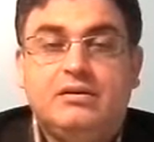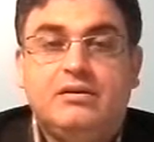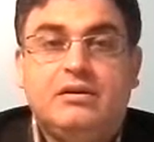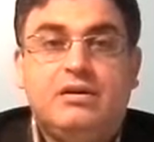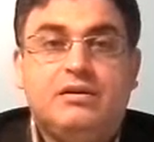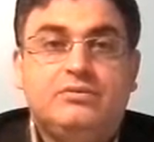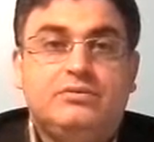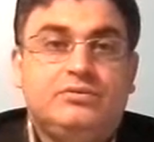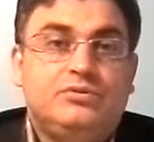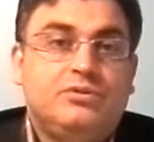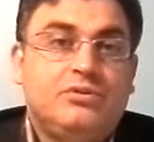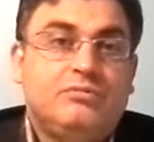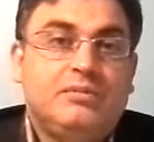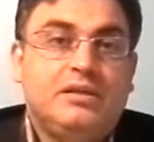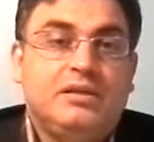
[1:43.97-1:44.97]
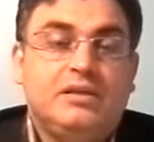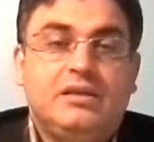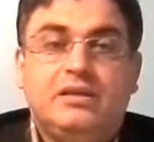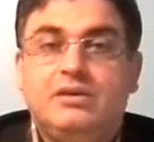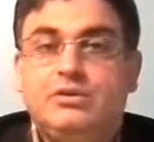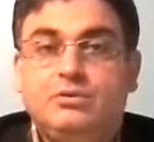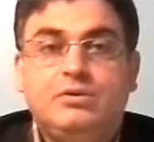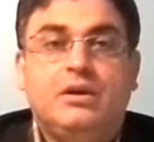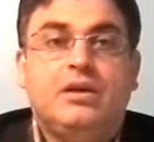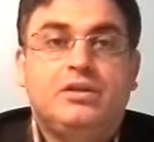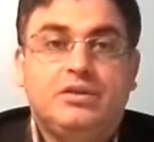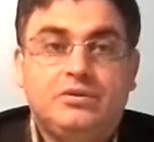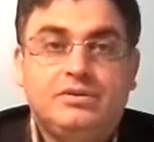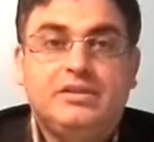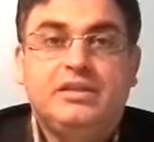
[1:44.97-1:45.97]
card to draw money, you are
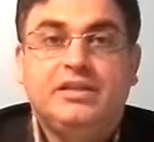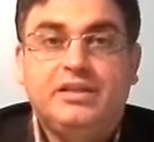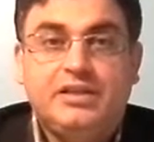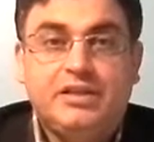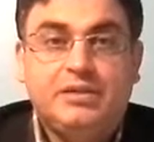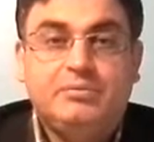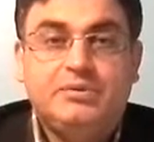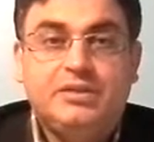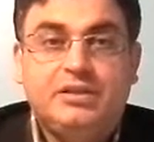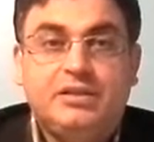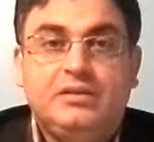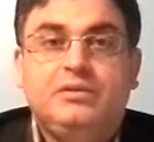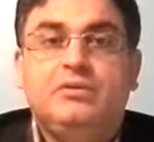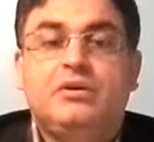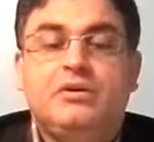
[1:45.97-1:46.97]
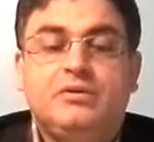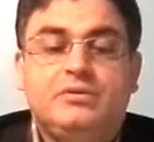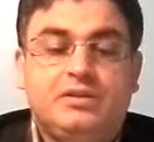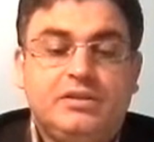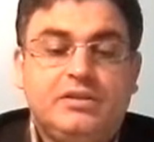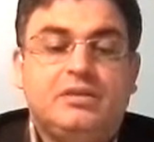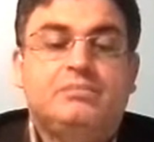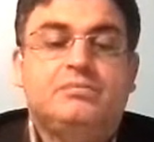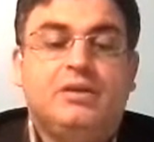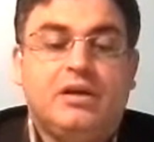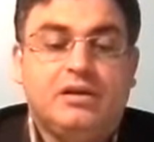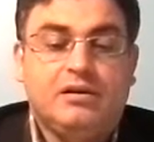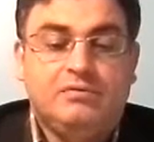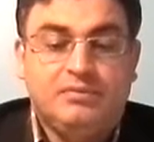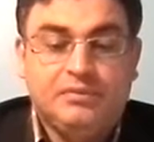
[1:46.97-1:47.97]
using encryption and you are using
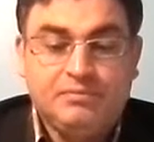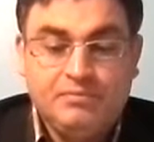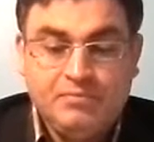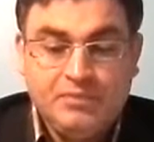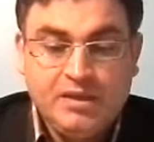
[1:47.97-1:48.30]
cryptography.